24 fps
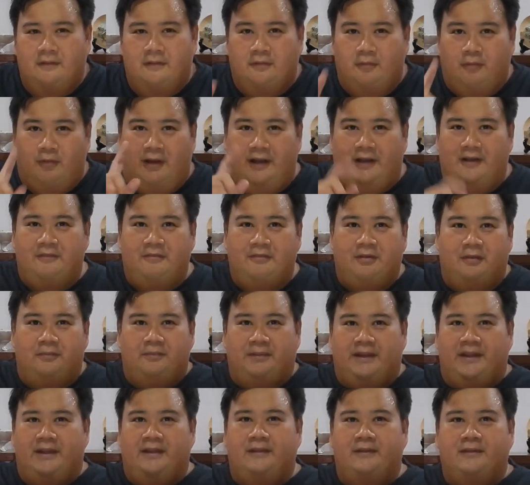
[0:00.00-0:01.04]
One will
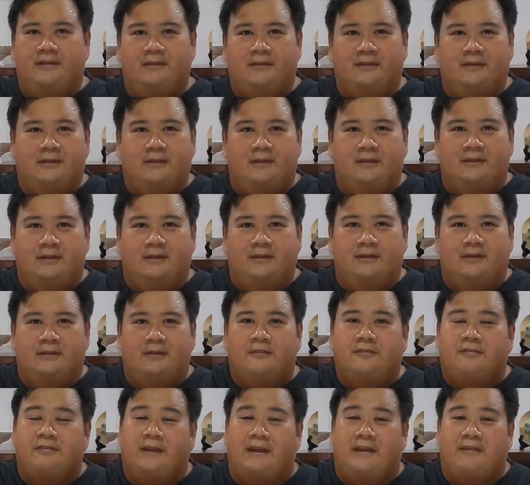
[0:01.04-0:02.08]
be
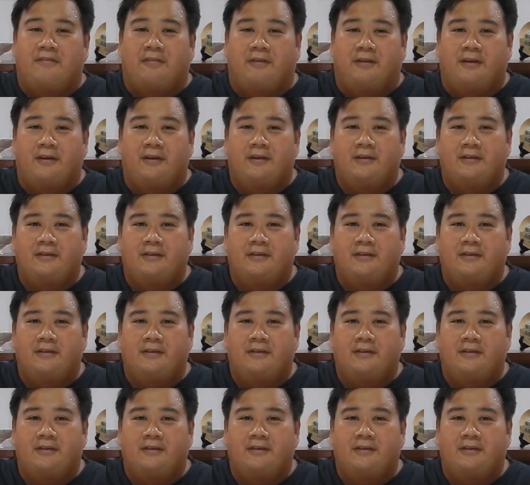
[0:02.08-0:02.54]
flavor